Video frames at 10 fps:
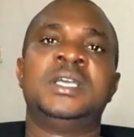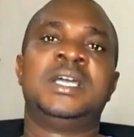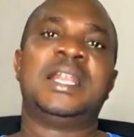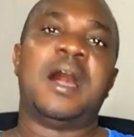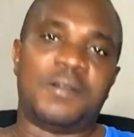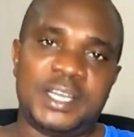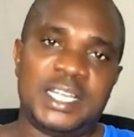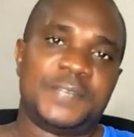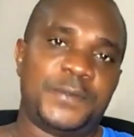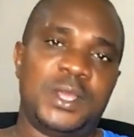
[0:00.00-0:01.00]
Now, in
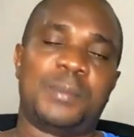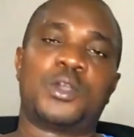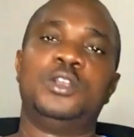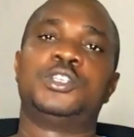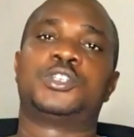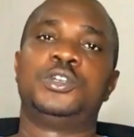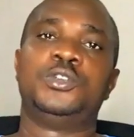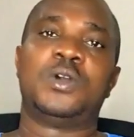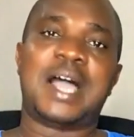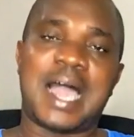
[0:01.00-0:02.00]
this video, I'm going to show
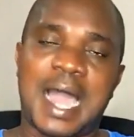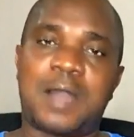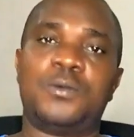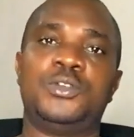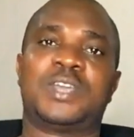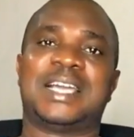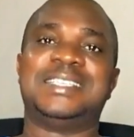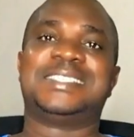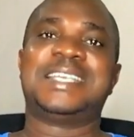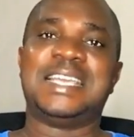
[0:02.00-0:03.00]
you how you can
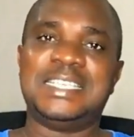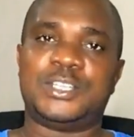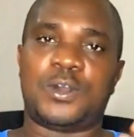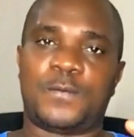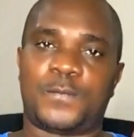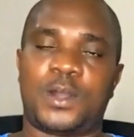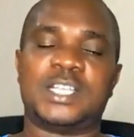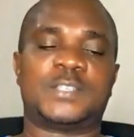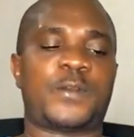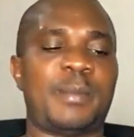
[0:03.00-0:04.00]
change your
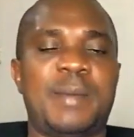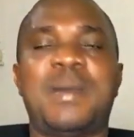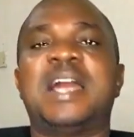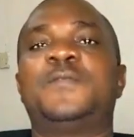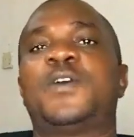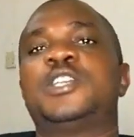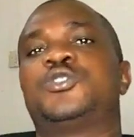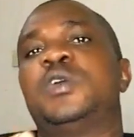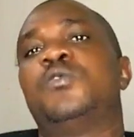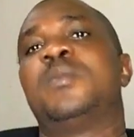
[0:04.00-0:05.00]
voice from a man voice
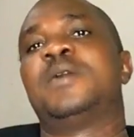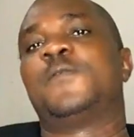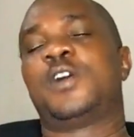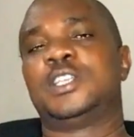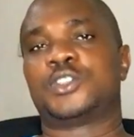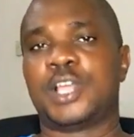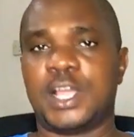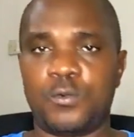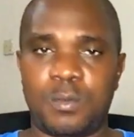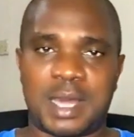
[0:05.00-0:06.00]
to a woman voice, a
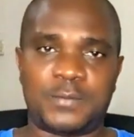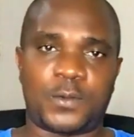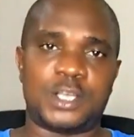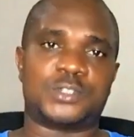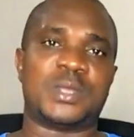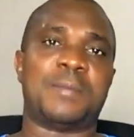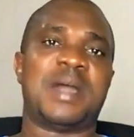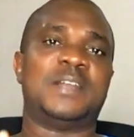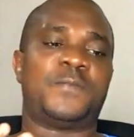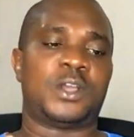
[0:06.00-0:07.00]
woman voice to a
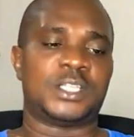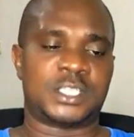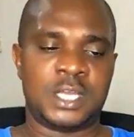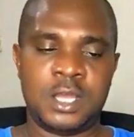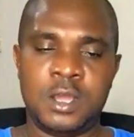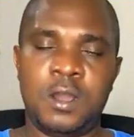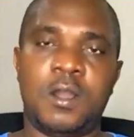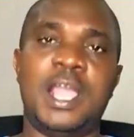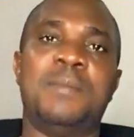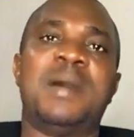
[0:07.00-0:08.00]
man voice,
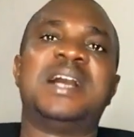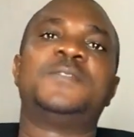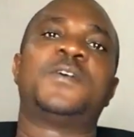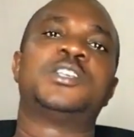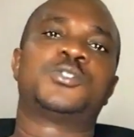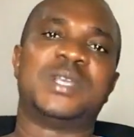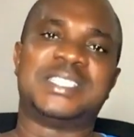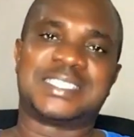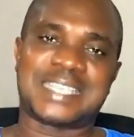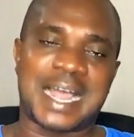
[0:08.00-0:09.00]
or a man voice to a
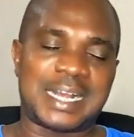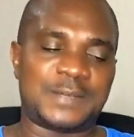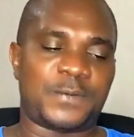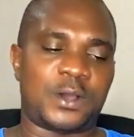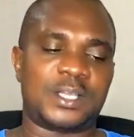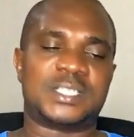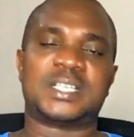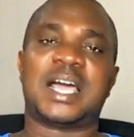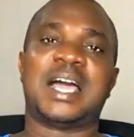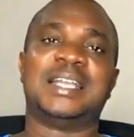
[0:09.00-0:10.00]
child voice,
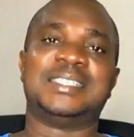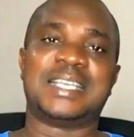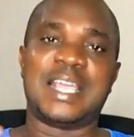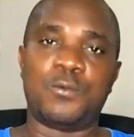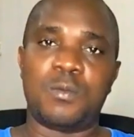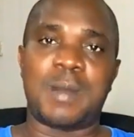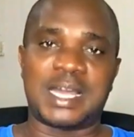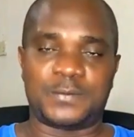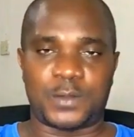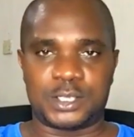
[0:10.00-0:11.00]
and a
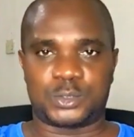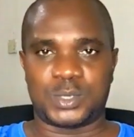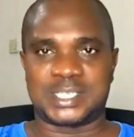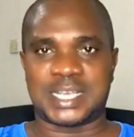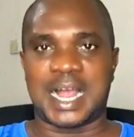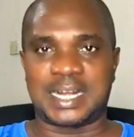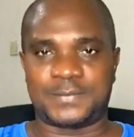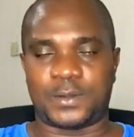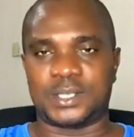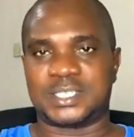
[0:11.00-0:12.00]
woman voice to a child
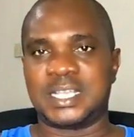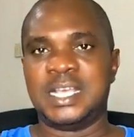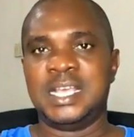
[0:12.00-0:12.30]
voice.